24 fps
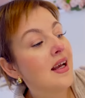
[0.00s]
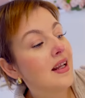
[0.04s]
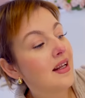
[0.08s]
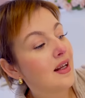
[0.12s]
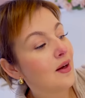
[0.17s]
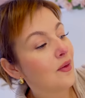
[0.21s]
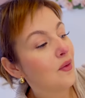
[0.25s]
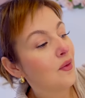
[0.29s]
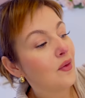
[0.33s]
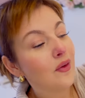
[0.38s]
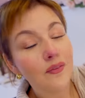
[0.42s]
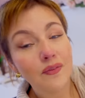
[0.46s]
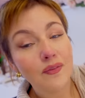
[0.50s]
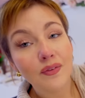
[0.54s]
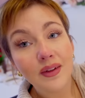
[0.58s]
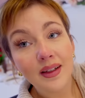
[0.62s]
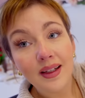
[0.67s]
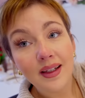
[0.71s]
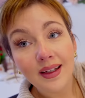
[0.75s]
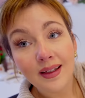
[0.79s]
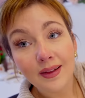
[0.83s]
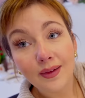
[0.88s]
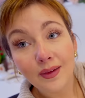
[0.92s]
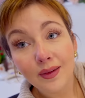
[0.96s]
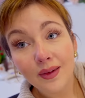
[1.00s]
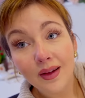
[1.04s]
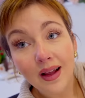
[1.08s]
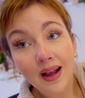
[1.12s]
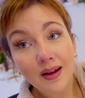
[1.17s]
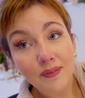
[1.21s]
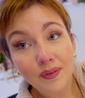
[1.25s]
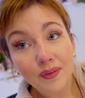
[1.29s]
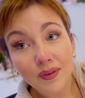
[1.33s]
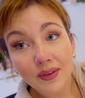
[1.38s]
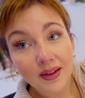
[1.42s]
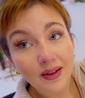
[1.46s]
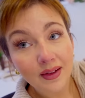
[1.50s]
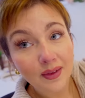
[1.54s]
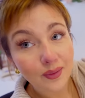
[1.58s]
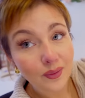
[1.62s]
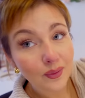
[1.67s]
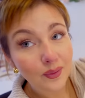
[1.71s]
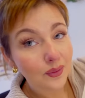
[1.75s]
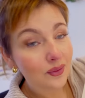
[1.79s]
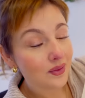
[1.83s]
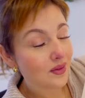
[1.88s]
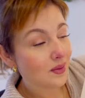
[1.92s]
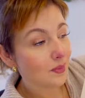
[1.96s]
Now hopefully everything will
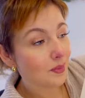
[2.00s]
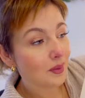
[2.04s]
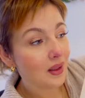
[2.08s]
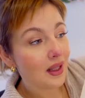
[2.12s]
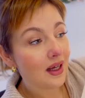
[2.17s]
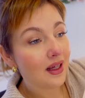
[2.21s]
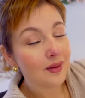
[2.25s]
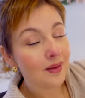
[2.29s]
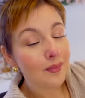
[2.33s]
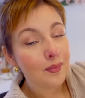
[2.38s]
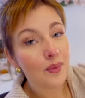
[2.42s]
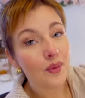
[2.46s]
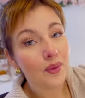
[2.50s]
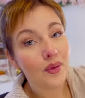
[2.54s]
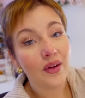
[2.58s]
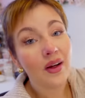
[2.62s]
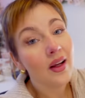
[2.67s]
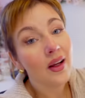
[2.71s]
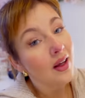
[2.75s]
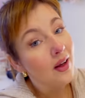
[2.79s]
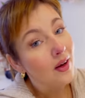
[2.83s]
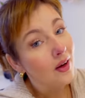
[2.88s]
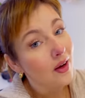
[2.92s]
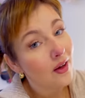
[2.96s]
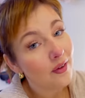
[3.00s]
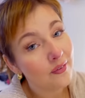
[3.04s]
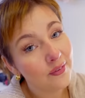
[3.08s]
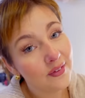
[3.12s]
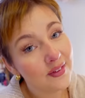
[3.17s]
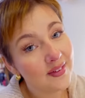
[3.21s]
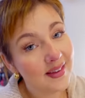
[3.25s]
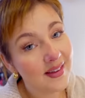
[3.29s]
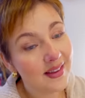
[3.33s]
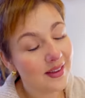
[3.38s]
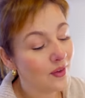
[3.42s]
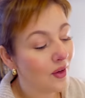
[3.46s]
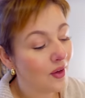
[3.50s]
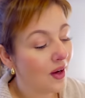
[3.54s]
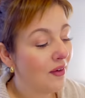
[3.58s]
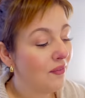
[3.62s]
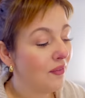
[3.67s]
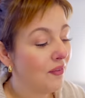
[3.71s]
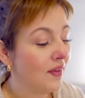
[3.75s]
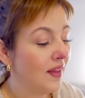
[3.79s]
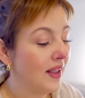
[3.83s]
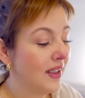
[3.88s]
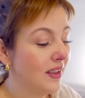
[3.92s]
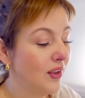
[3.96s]
go to plan, but obviously not
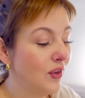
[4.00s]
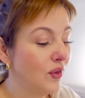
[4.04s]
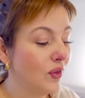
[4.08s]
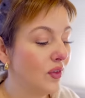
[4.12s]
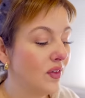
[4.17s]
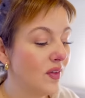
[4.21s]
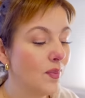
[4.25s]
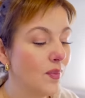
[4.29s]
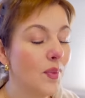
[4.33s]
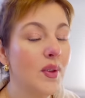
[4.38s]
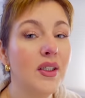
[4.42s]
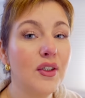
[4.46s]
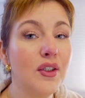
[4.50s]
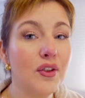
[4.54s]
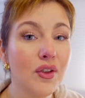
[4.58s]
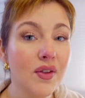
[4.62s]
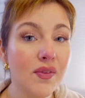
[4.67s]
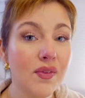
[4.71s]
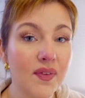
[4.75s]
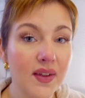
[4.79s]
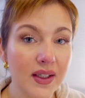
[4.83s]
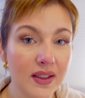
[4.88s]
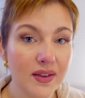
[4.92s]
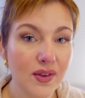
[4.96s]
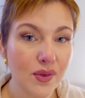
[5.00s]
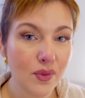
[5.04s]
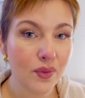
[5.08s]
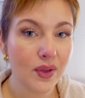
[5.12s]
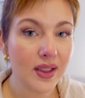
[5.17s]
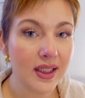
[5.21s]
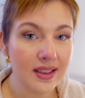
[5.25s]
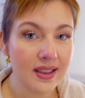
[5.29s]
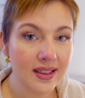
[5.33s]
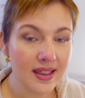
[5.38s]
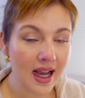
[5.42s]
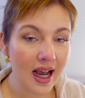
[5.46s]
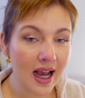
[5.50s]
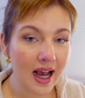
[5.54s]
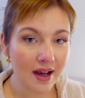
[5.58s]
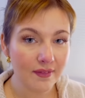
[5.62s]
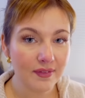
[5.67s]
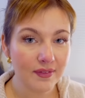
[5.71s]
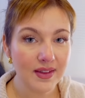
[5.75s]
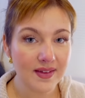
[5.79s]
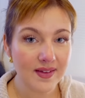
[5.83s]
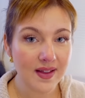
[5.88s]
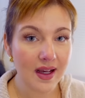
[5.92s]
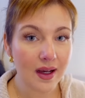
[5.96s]
everything does, but it just feels great to have
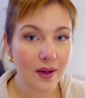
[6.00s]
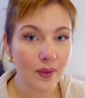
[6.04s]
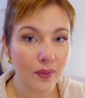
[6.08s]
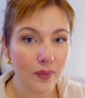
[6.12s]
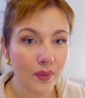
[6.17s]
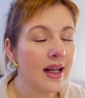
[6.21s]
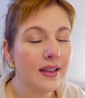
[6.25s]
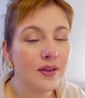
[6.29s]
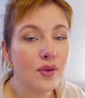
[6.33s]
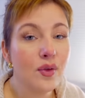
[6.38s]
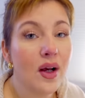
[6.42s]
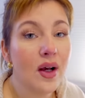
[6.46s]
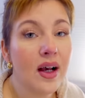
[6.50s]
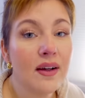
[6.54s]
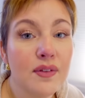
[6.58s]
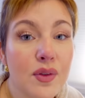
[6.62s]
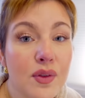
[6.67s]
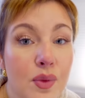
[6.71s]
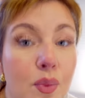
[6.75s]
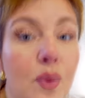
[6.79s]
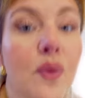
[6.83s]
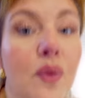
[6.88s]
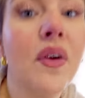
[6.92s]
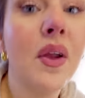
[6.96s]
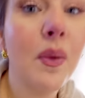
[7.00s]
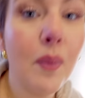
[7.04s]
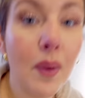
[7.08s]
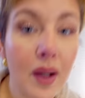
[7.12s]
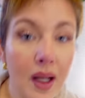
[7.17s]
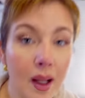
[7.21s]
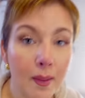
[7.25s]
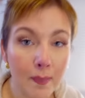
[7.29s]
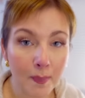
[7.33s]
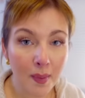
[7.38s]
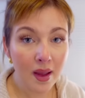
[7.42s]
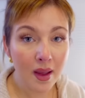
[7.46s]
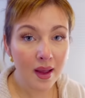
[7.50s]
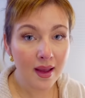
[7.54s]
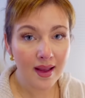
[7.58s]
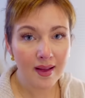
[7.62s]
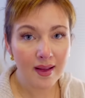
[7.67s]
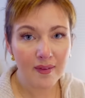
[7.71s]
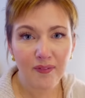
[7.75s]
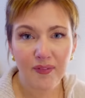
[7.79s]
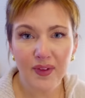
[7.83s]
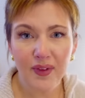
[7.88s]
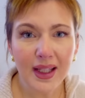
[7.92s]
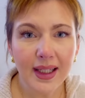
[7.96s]
it down. I don't have to worry when I'm
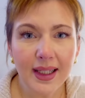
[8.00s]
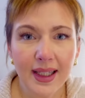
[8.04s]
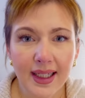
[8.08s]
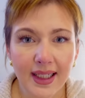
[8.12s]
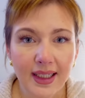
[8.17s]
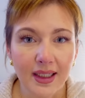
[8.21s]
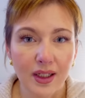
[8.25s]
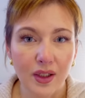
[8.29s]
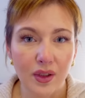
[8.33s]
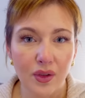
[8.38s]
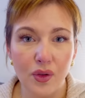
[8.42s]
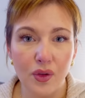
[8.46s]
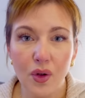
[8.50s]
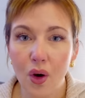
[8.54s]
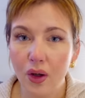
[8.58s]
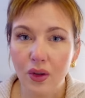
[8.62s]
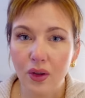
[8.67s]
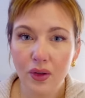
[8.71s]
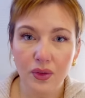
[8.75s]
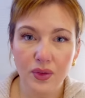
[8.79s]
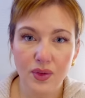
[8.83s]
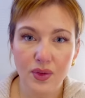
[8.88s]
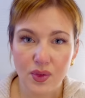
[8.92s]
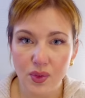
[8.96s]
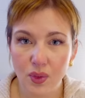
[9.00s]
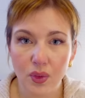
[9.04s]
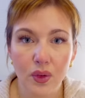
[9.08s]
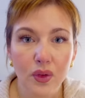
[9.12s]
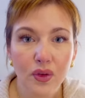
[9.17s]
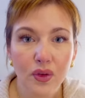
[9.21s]
feeling not so